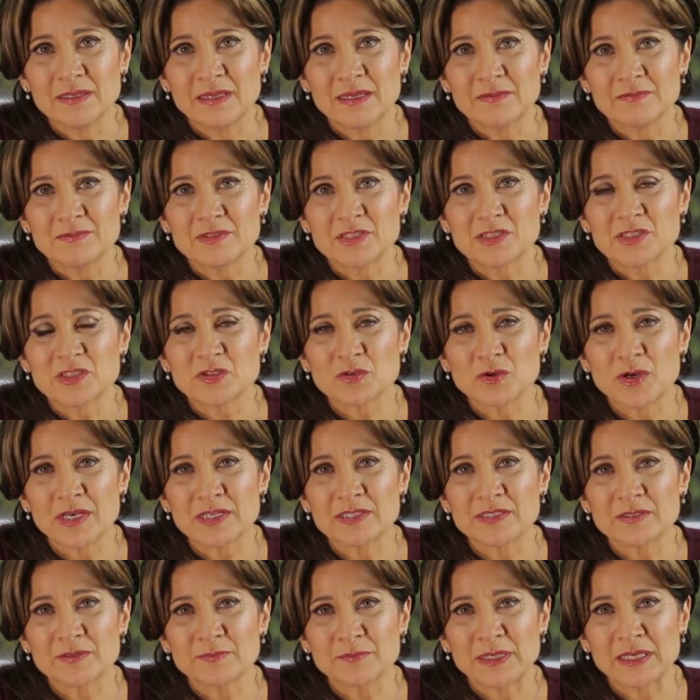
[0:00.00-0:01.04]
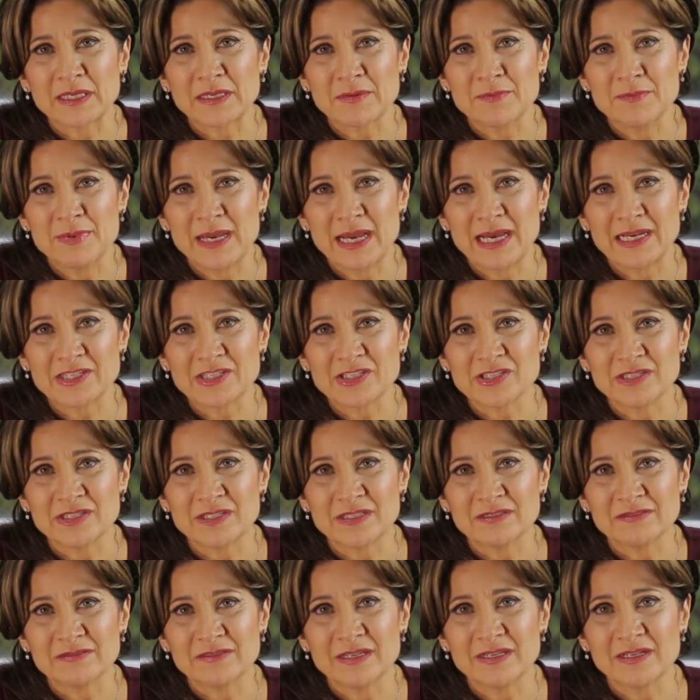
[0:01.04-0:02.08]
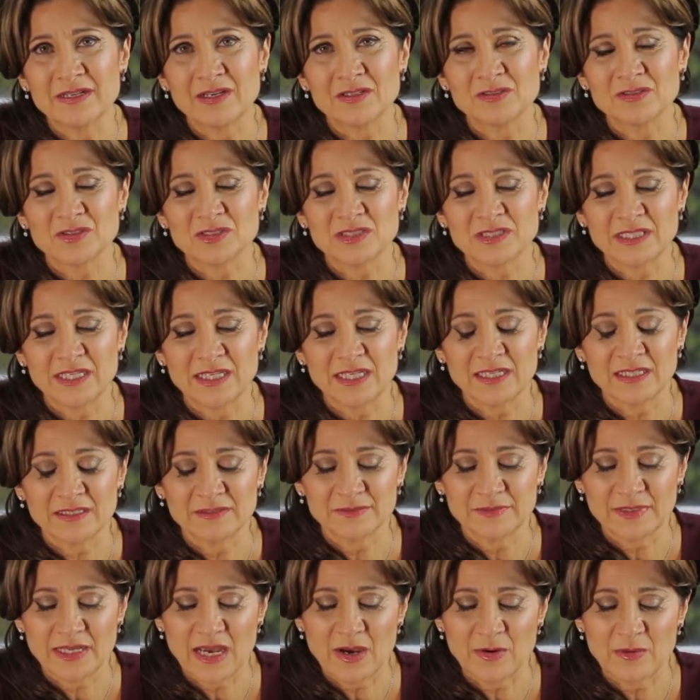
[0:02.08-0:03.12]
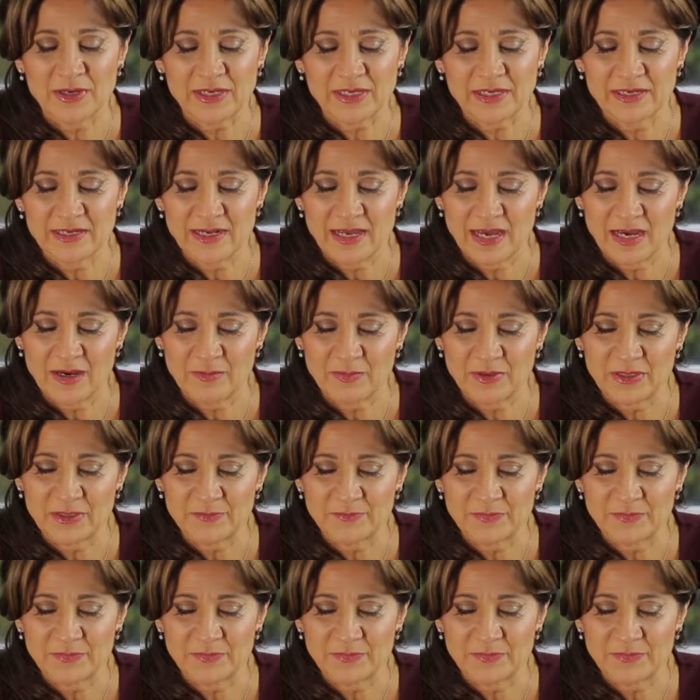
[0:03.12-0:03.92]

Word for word: I'm just trying to be compassionate and understand how it can happen.